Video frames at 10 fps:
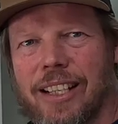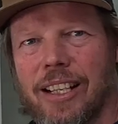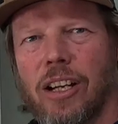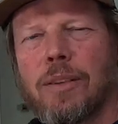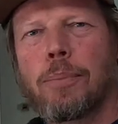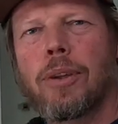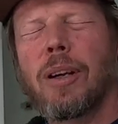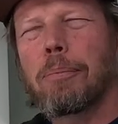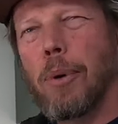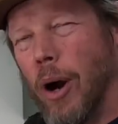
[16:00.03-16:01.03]
kilos. Put
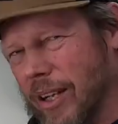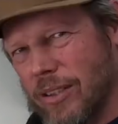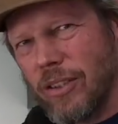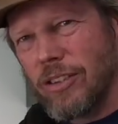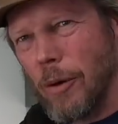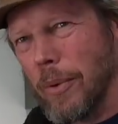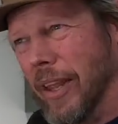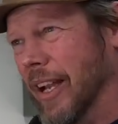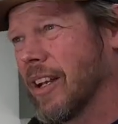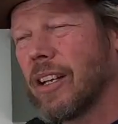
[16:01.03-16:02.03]
the bikes on top of
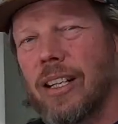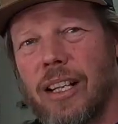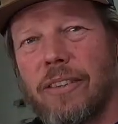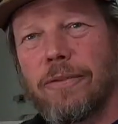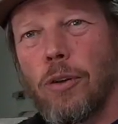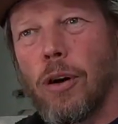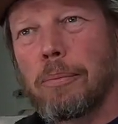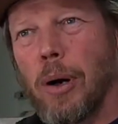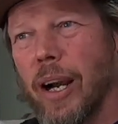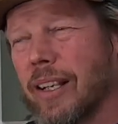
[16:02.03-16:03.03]
there, another 4
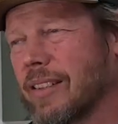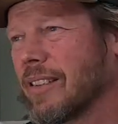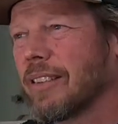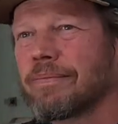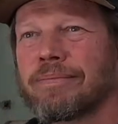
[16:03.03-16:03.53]
bikes.